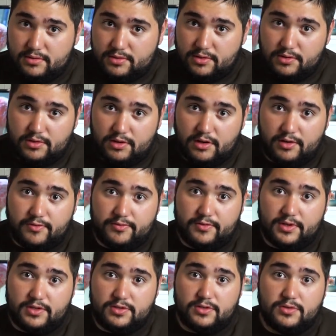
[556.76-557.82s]
turn it
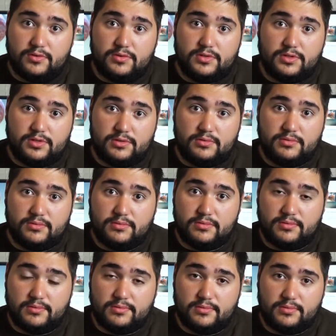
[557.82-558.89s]
off as soon as
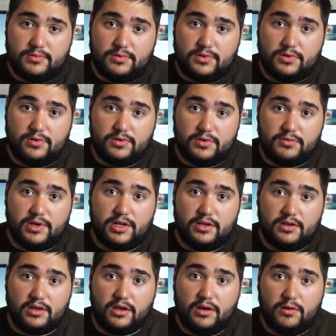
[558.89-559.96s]
you're ready
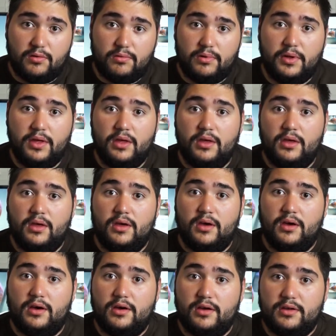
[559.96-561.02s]
to go.
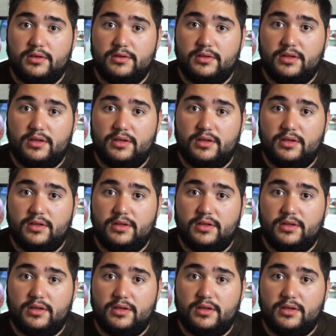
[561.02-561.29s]
And